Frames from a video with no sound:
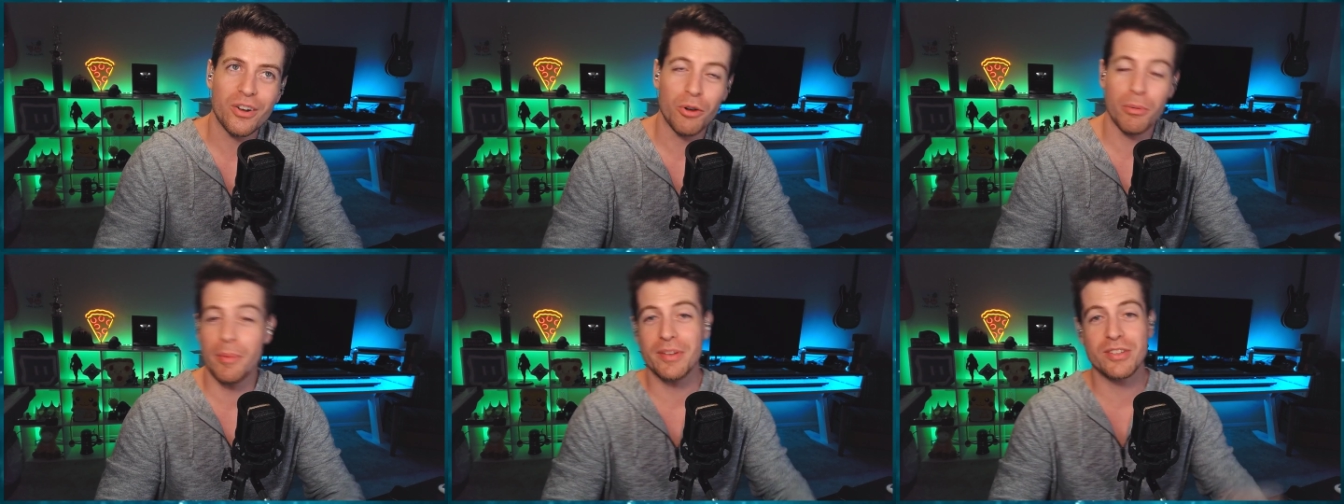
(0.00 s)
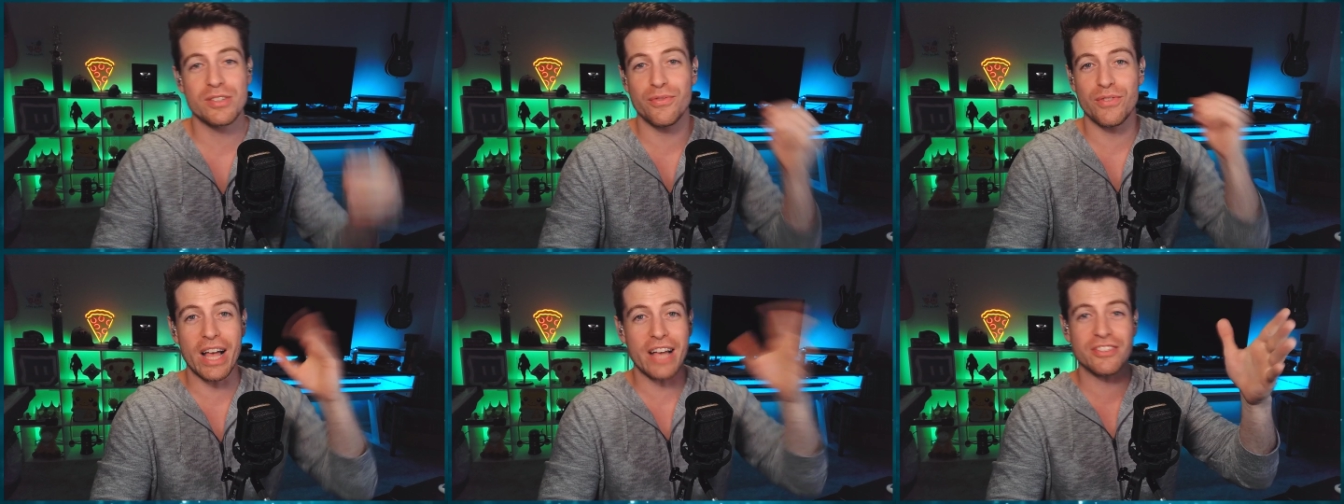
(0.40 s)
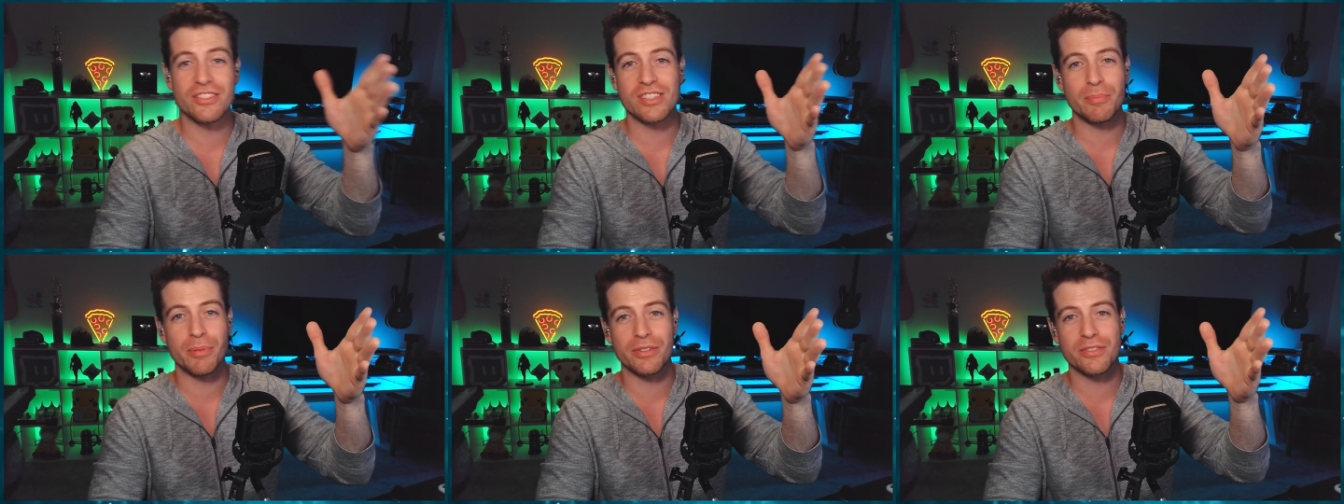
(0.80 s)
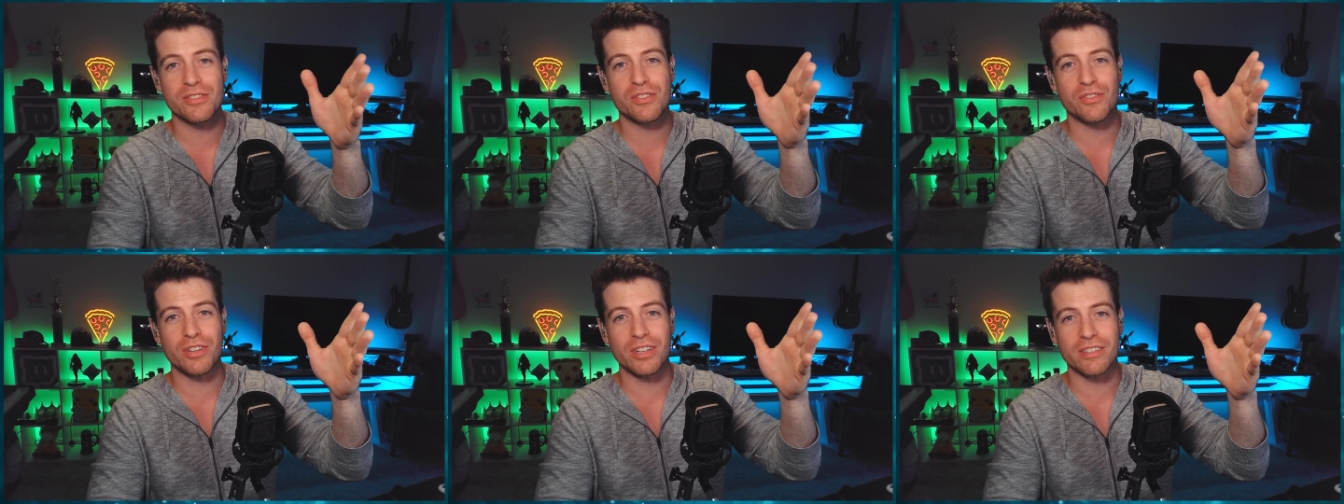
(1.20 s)
or maybe it just flashes up on
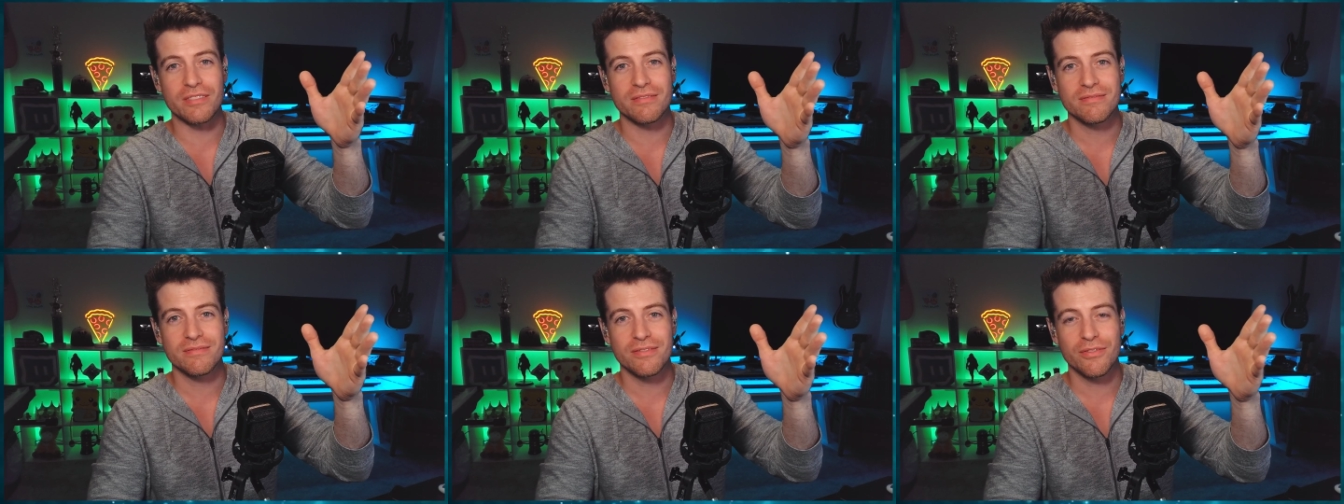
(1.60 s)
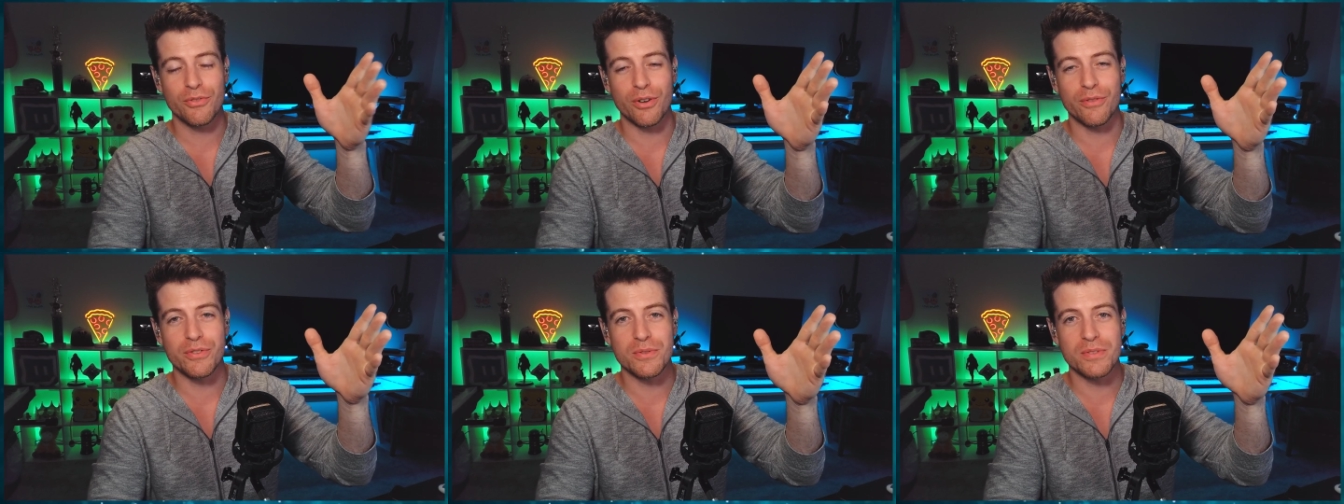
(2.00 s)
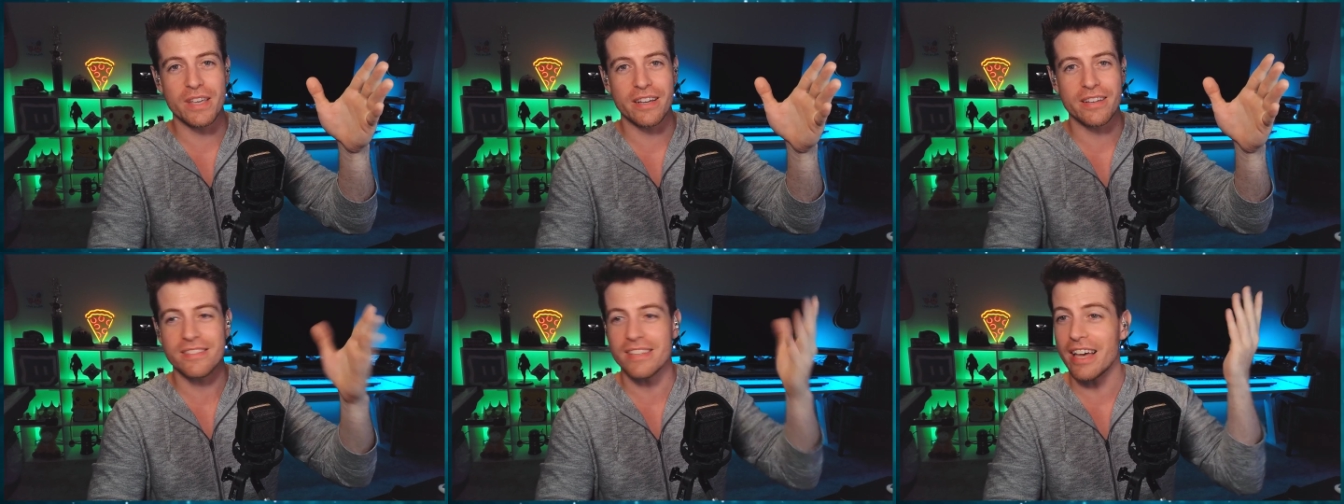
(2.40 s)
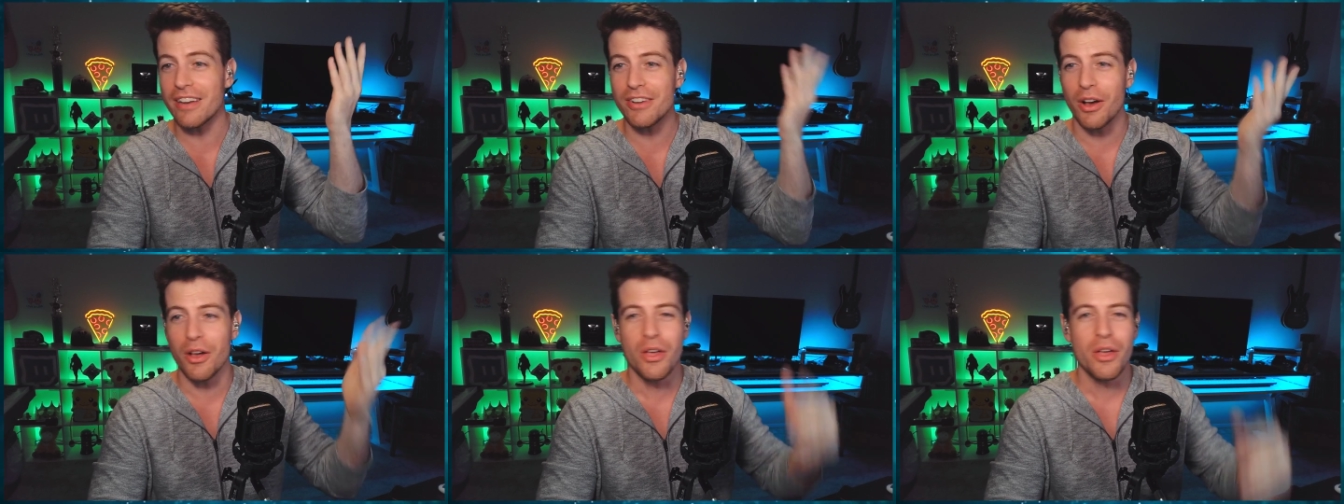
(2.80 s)
screen for a few seconds, I
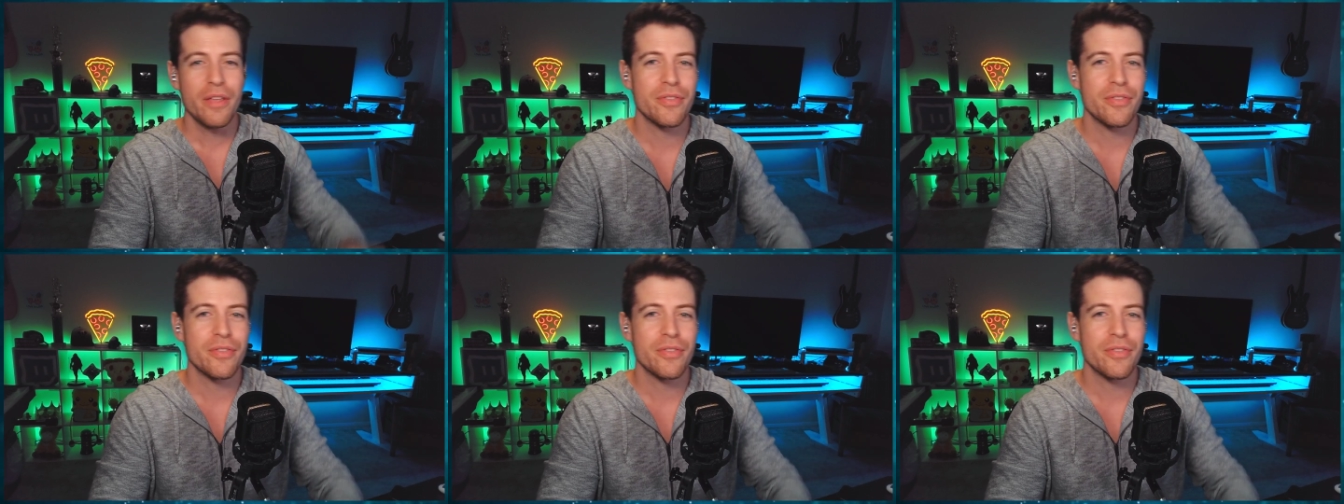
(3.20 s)
don't know.